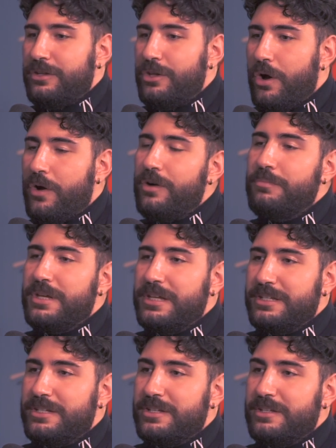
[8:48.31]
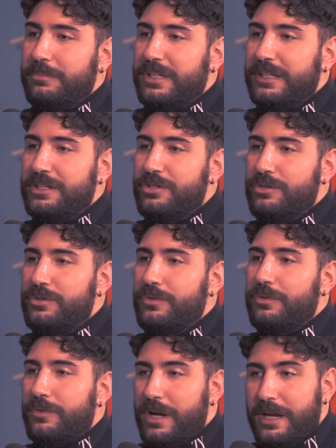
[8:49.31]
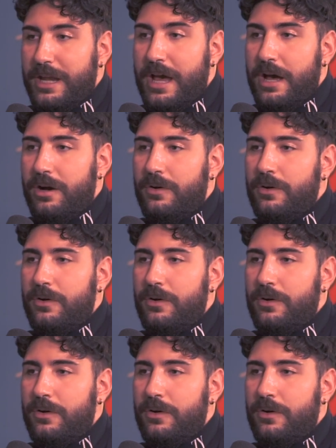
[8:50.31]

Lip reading: The Army is just something that you're doing right now.